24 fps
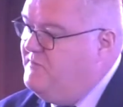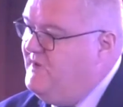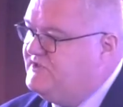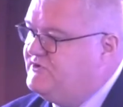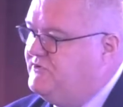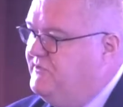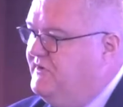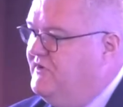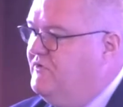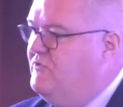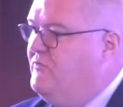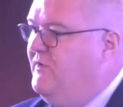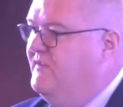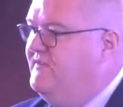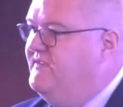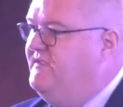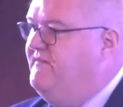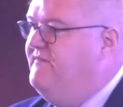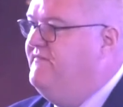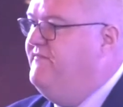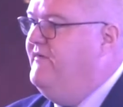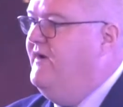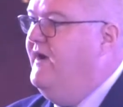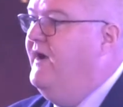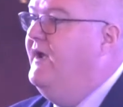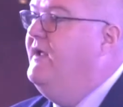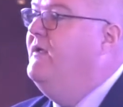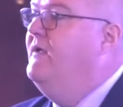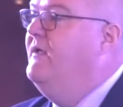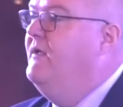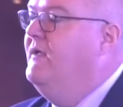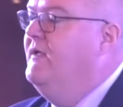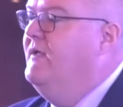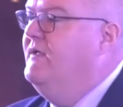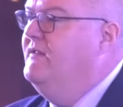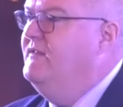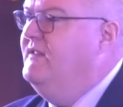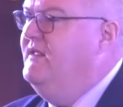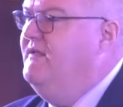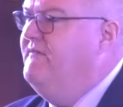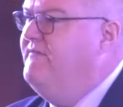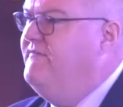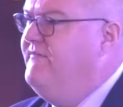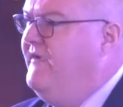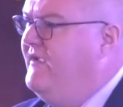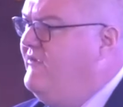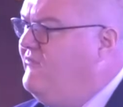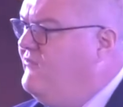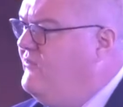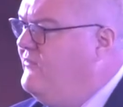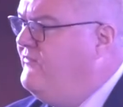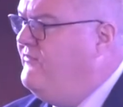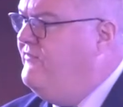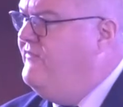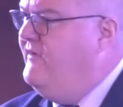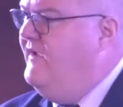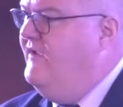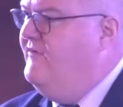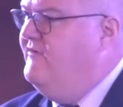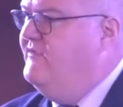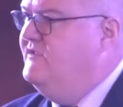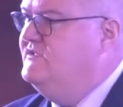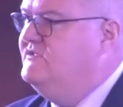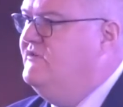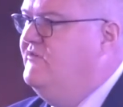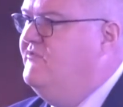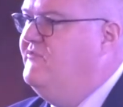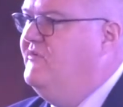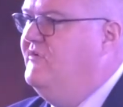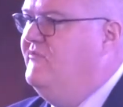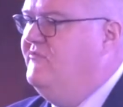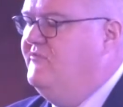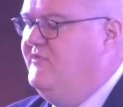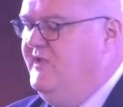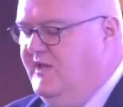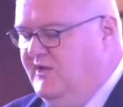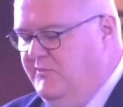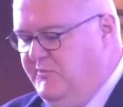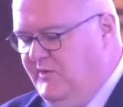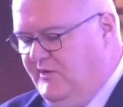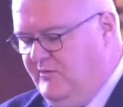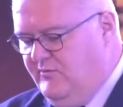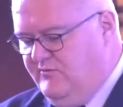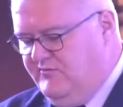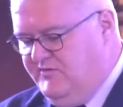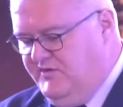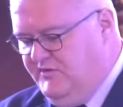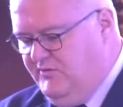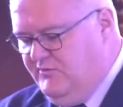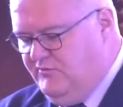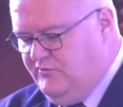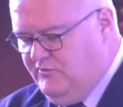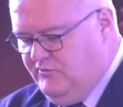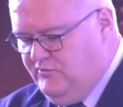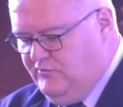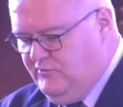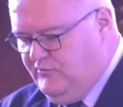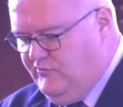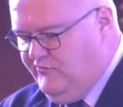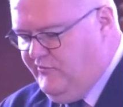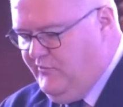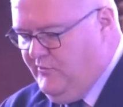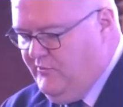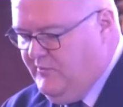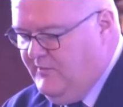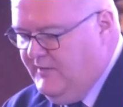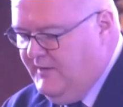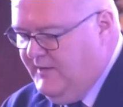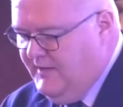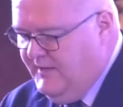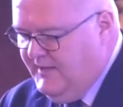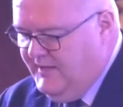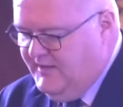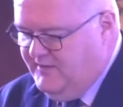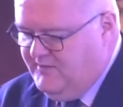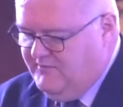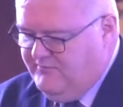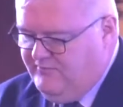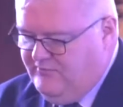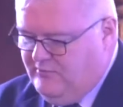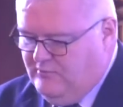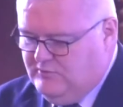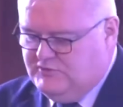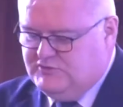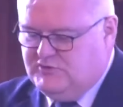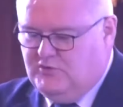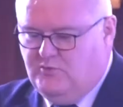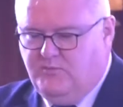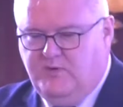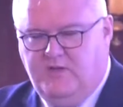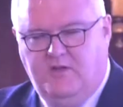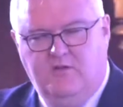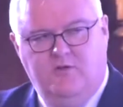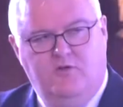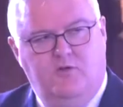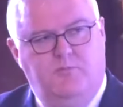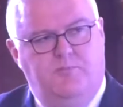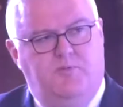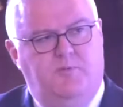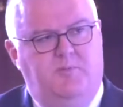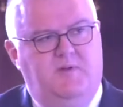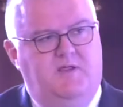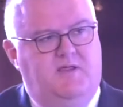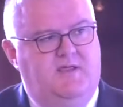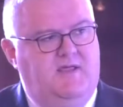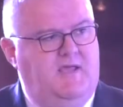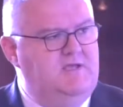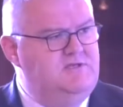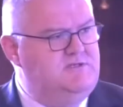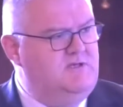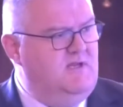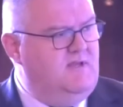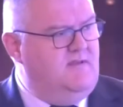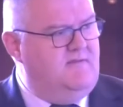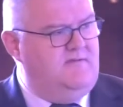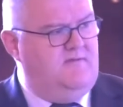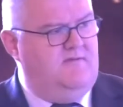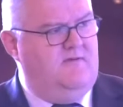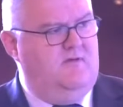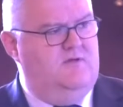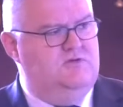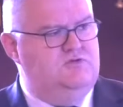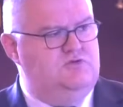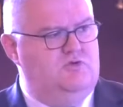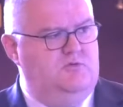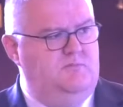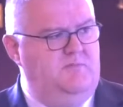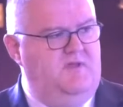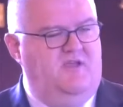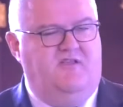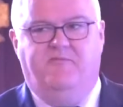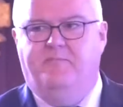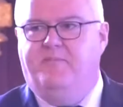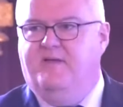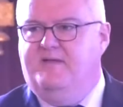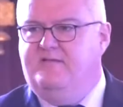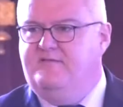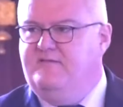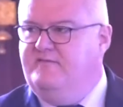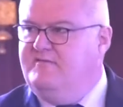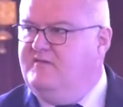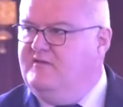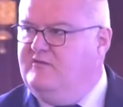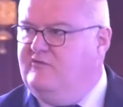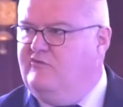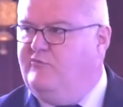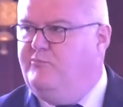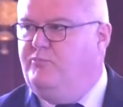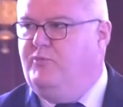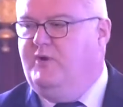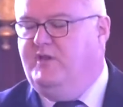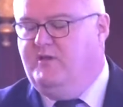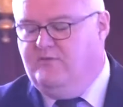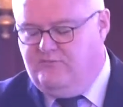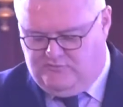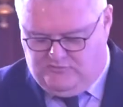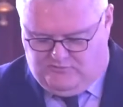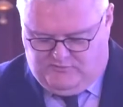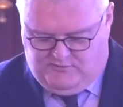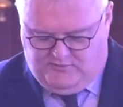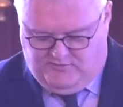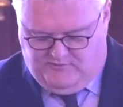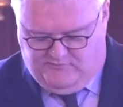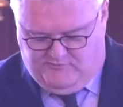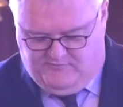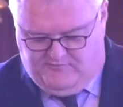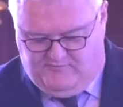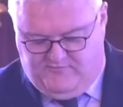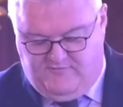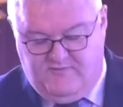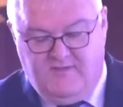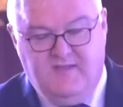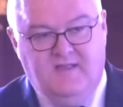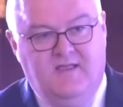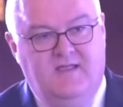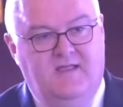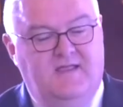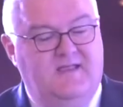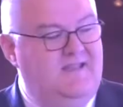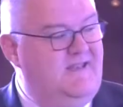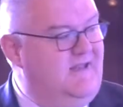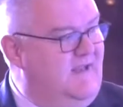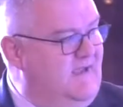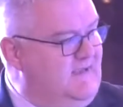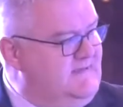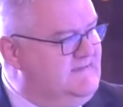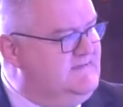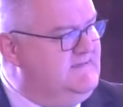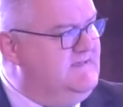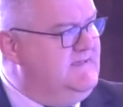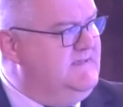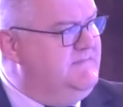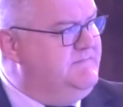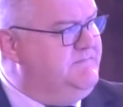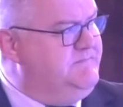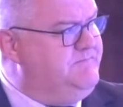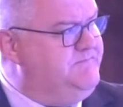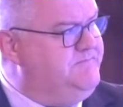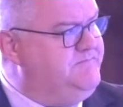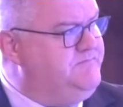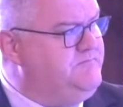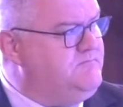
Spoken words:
measure and quantify the effects of SDG 16, and we continue to do so in the future with another publication that should be expected in the spring of 2019.